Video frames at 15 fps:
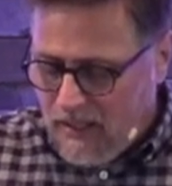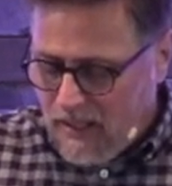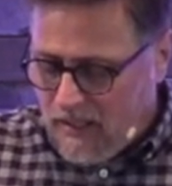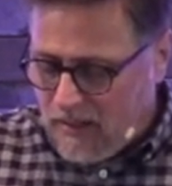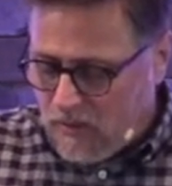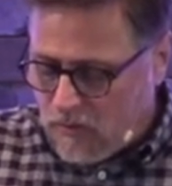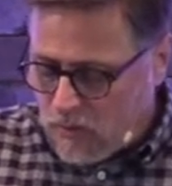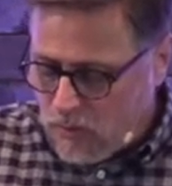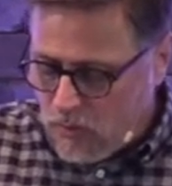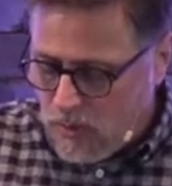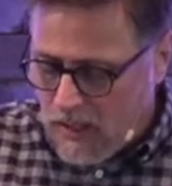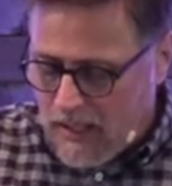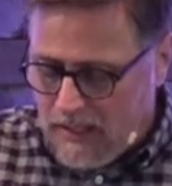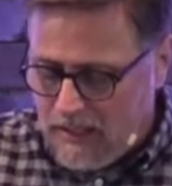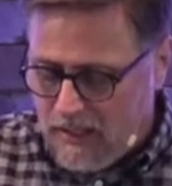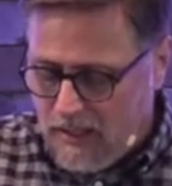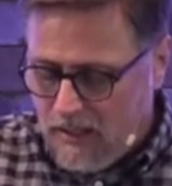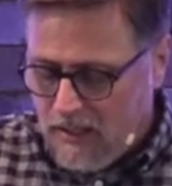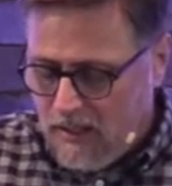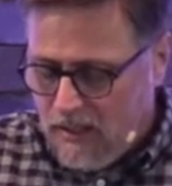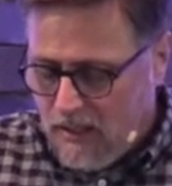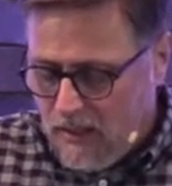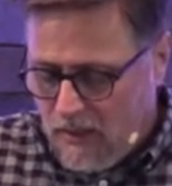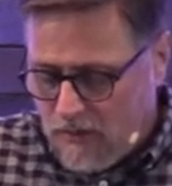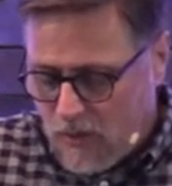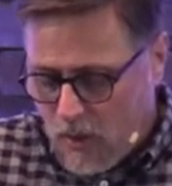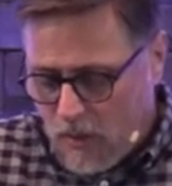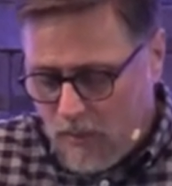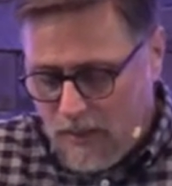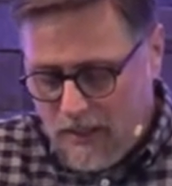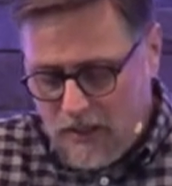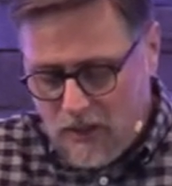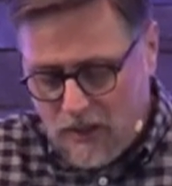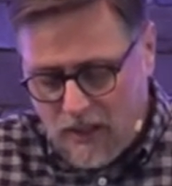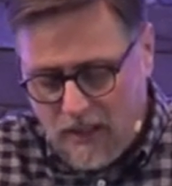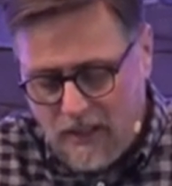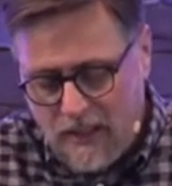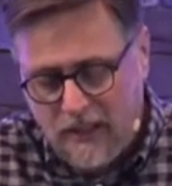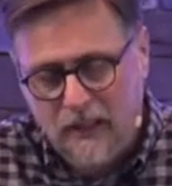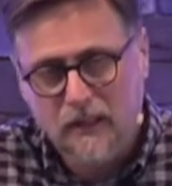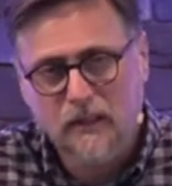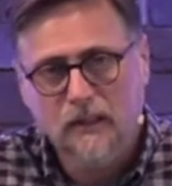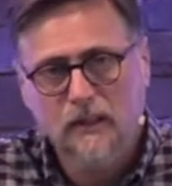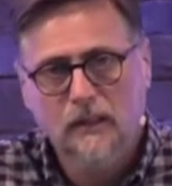and the true light is already shining.